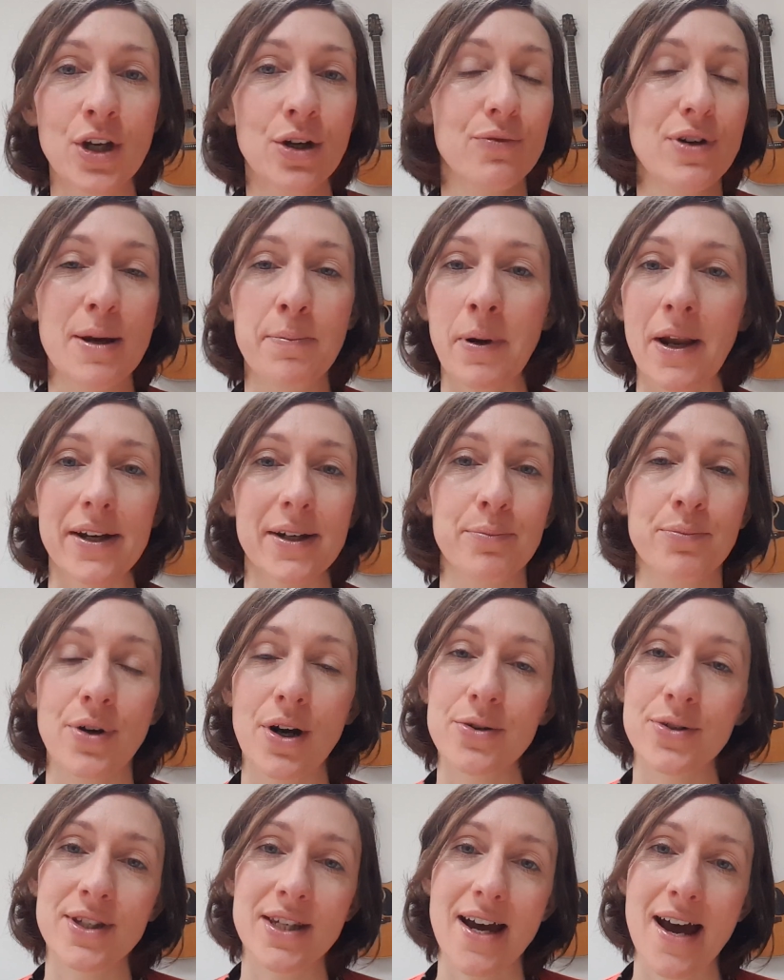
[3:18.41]
career planning
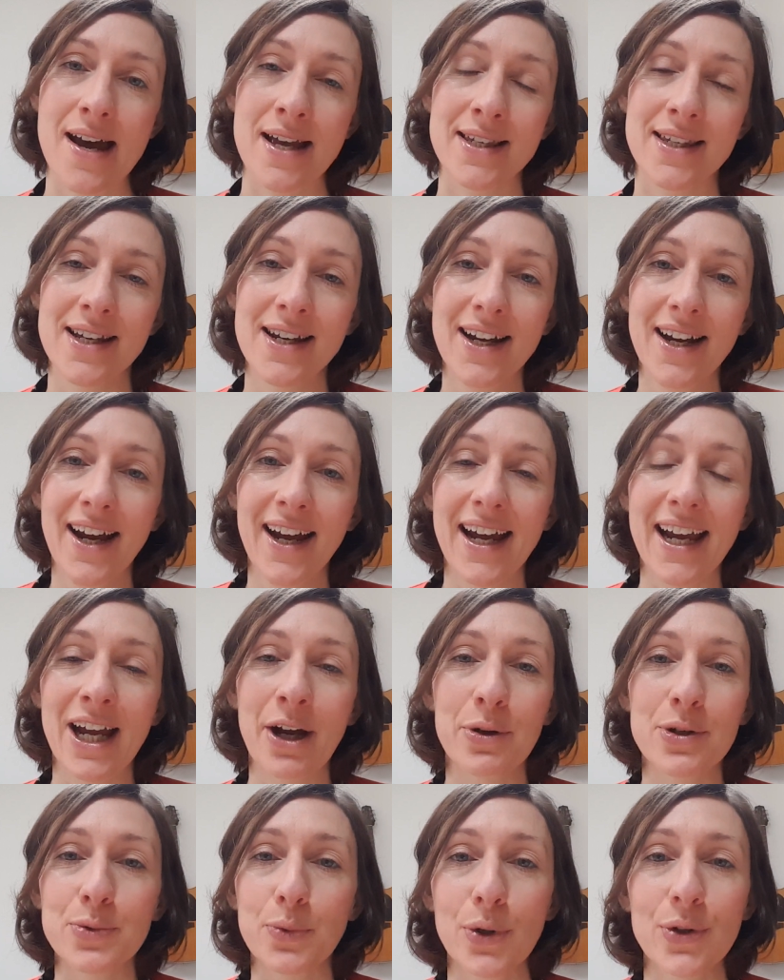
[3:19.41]
process.
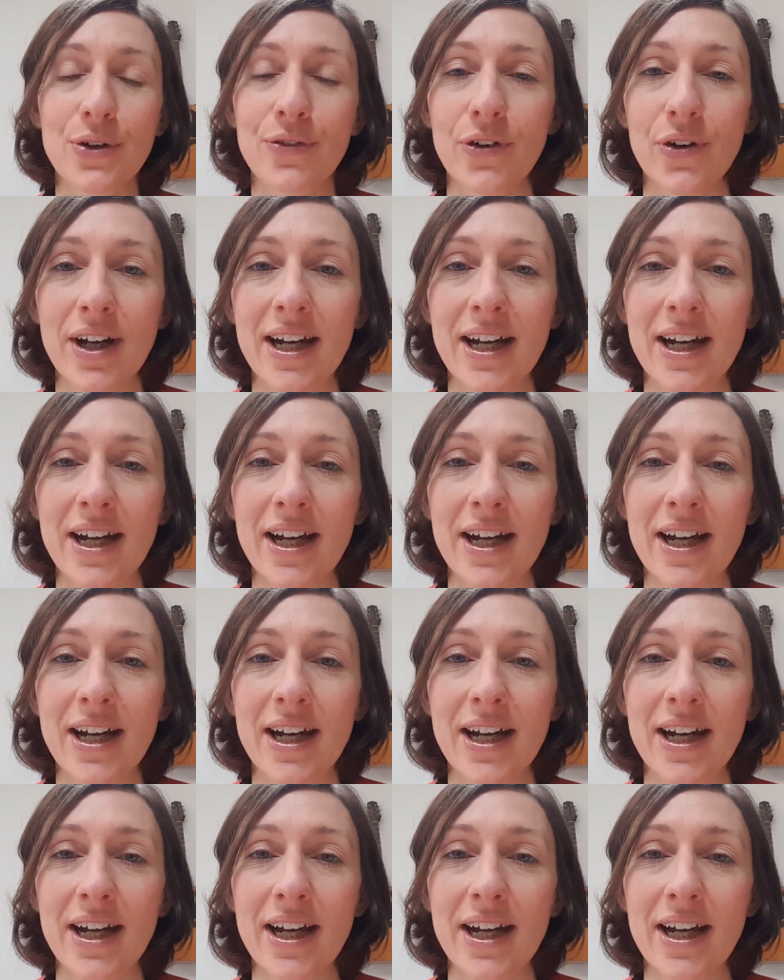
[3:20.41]
It was wonderful.